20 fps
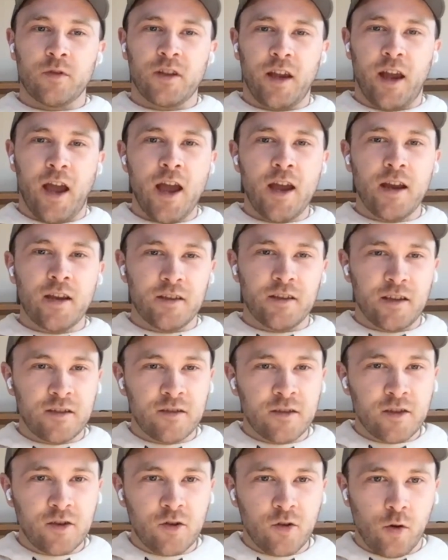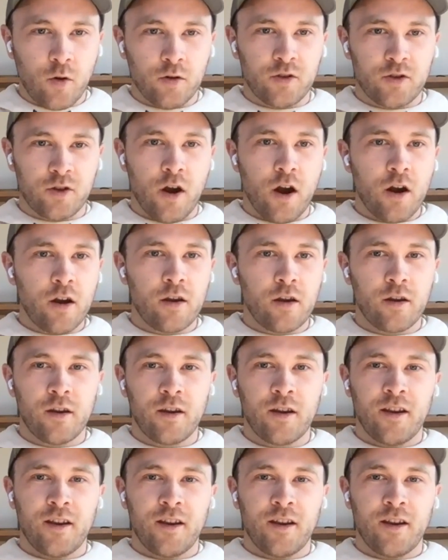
was like, hey, isn't this your old truck?